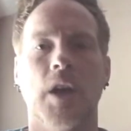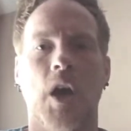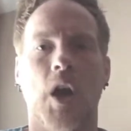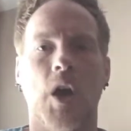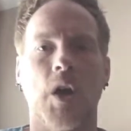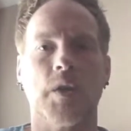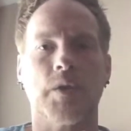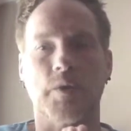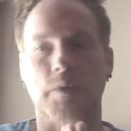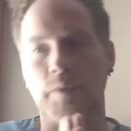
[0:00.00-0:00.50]

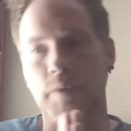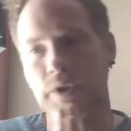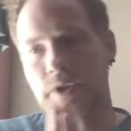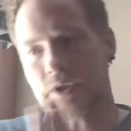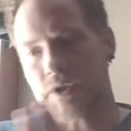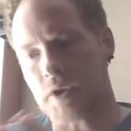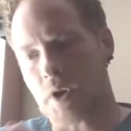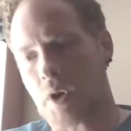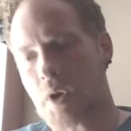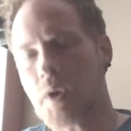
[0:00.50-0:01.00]
are the
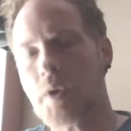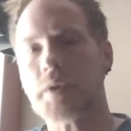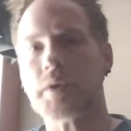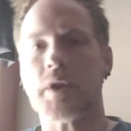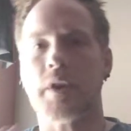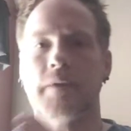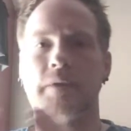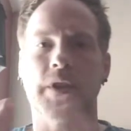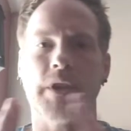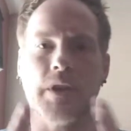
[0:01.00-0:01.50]
result
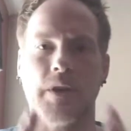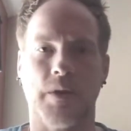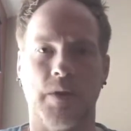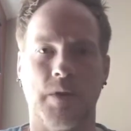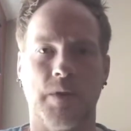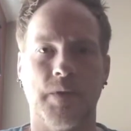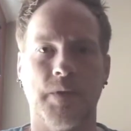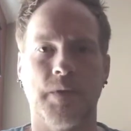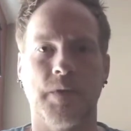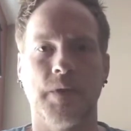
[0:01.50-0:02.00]
of the
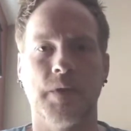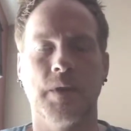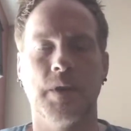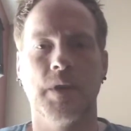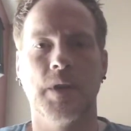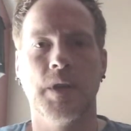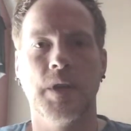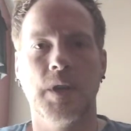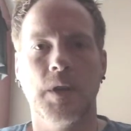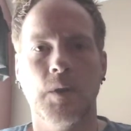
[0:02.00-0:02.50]
earth
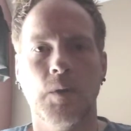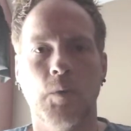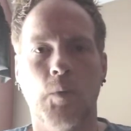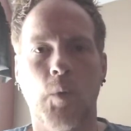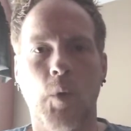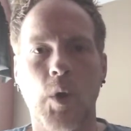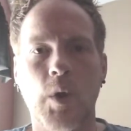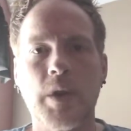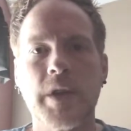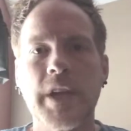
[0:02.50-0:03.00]

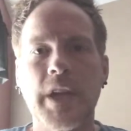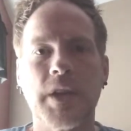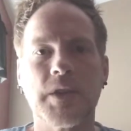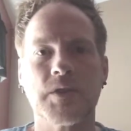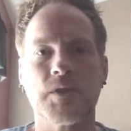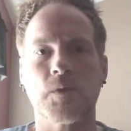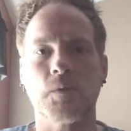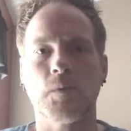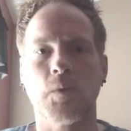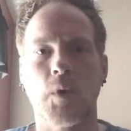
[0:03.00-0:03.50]
working
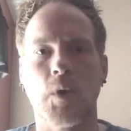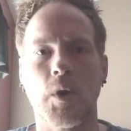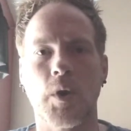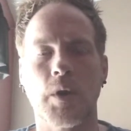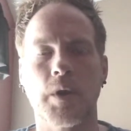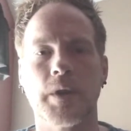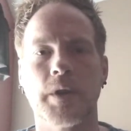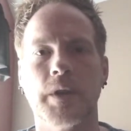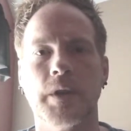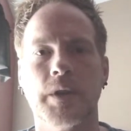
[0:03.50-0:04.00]

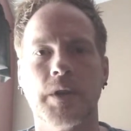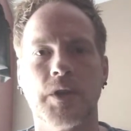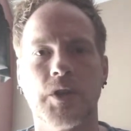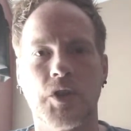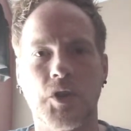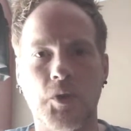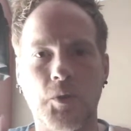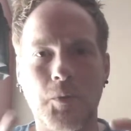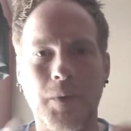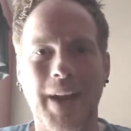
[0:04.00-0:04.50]
toward
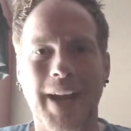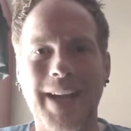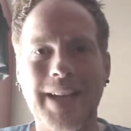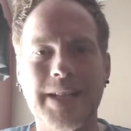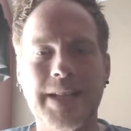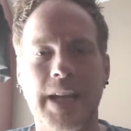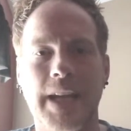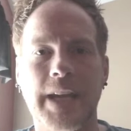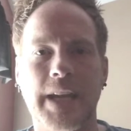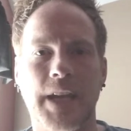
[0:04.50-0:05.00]

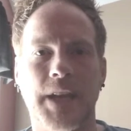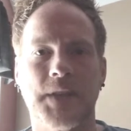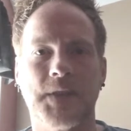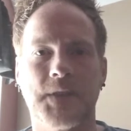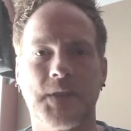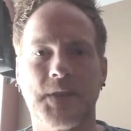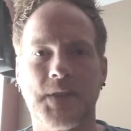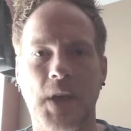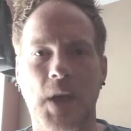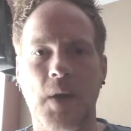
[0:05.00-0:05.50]
correcting
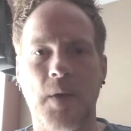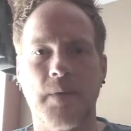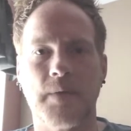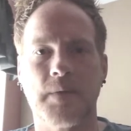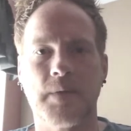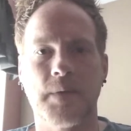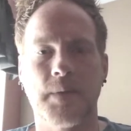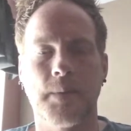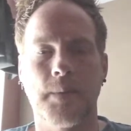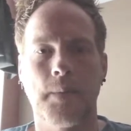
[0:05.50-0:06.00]

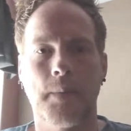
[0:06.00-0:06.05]
itself.